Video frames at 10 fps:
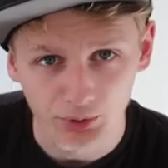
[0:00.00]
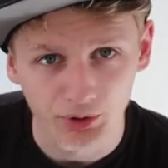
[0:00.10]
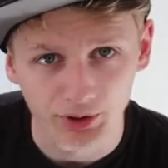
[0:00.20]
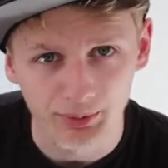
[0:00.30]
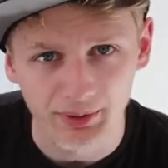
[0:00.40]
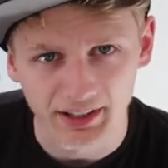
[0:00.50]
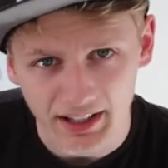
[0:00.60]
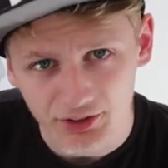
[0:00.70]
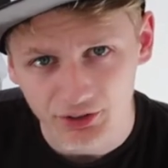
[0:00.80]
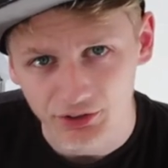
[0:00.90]
we don't want it to be
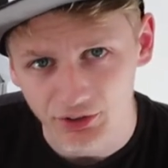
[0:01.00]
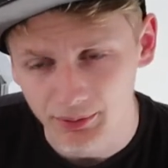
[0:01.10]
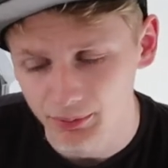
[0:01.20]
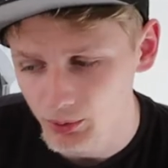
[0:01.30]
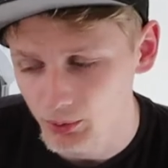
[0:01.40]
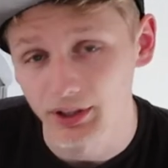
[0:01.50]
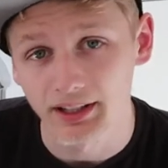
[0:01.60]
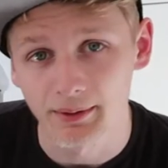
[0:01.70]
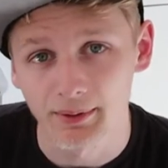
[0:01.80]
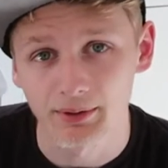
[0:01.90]
dangerous for him, but we want
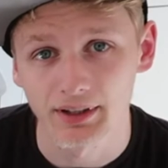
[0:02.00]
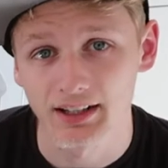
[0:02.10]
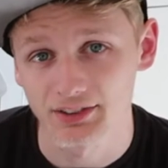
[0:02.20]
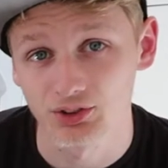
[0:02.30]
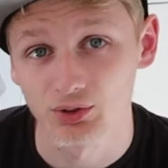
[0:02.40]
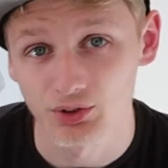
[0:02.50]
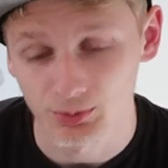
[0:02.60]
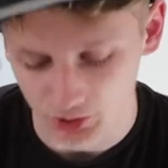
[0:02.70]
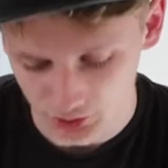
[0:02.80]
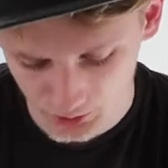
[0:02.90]
to get him out as soon as
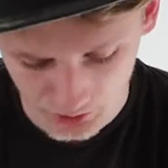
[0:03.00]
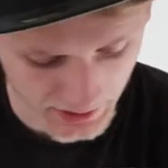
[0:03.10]
possible,